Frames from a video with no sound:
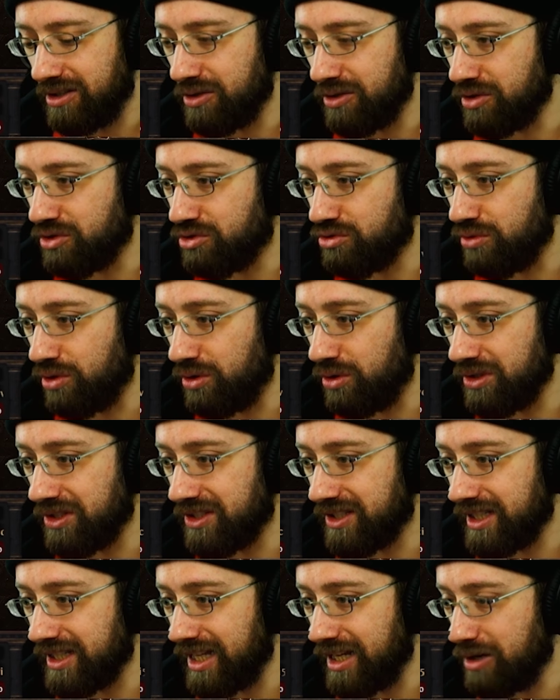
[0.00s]

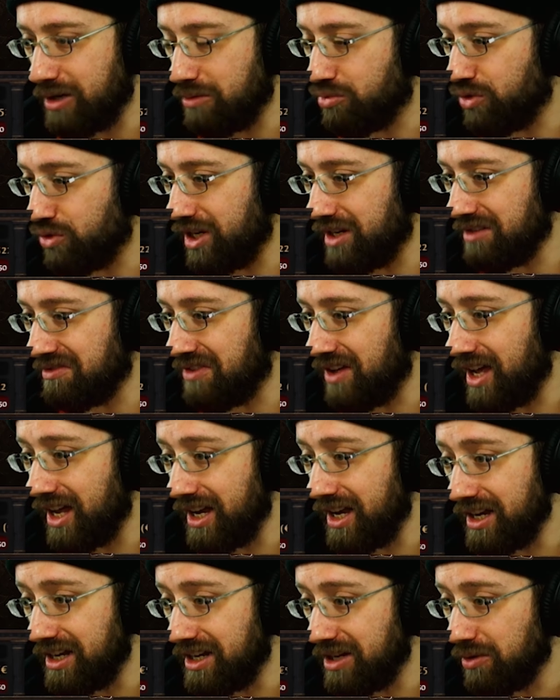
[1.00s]
controls that you
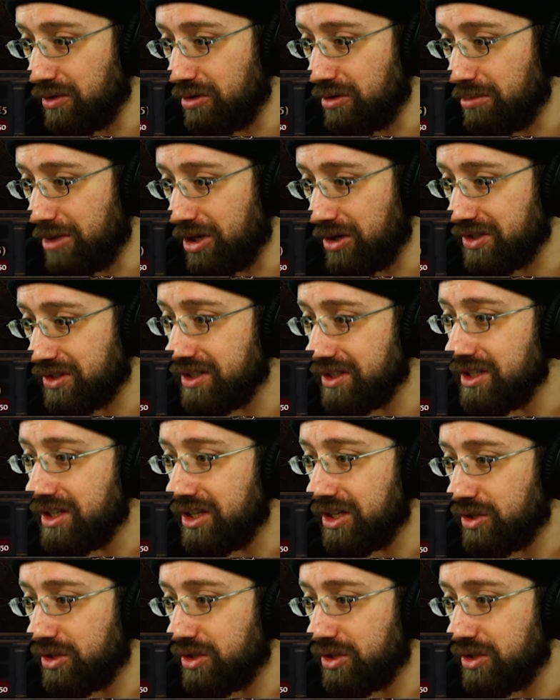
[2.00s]
predefine in YOLOMOUSE